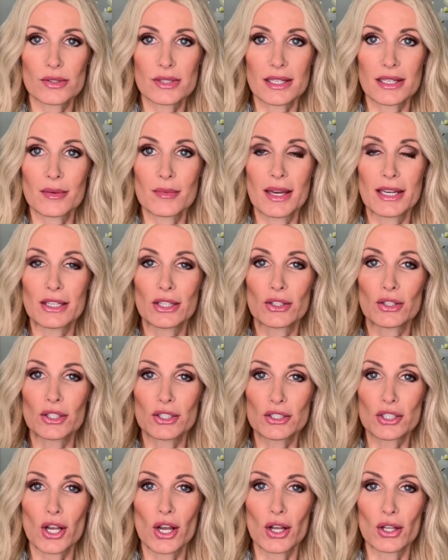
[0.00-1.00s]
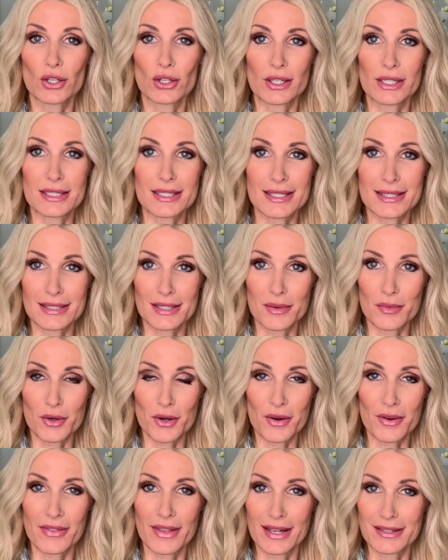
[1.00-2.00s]
It's gonna make you look taller and
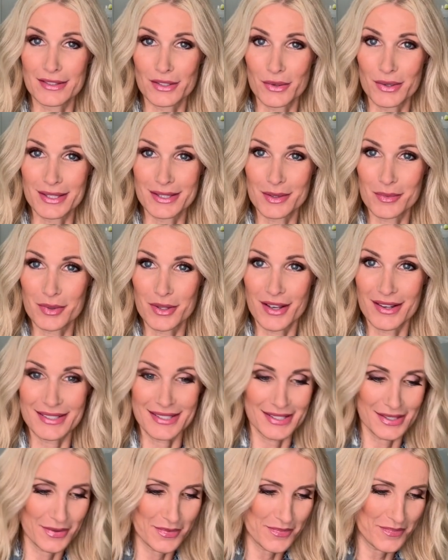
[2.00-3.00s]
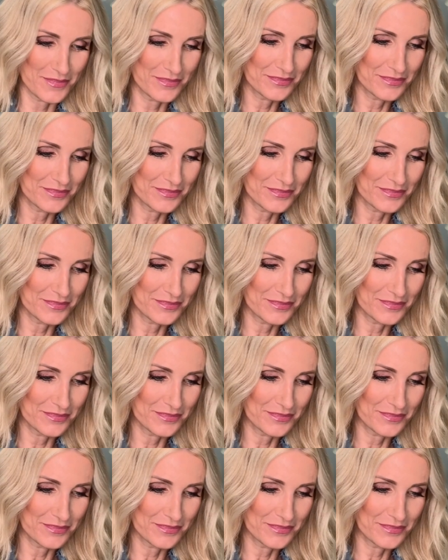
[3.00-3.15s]
slimmer and that's always a plus.